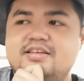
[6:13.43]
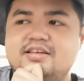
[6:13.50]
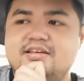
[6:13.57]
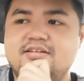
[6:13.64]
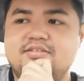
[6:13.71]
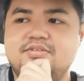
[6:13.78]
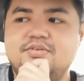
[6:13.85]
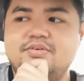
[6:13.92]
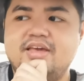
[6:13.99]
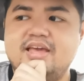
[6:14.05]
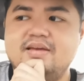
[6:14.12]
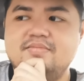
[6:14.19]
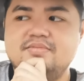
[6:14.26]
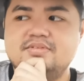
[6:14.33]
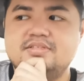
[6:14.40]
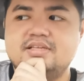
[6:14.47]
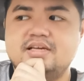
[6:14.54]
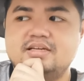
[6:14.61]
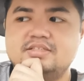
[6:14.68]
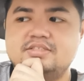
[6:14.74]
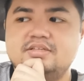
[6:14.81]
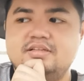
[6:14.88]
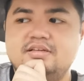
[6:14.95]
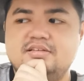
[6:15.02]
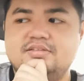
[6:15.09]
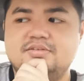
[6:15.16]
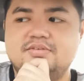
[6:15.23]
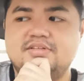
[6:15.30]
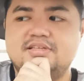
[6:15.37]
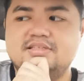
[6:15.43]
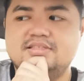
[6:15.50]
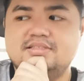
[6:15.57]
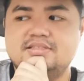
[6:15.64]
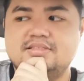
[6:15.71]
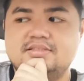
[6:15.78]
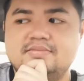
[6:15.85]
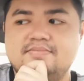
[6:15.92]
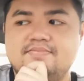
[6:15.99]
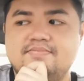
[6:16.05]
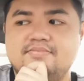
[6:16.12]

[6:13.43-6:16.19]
Do games actually do this?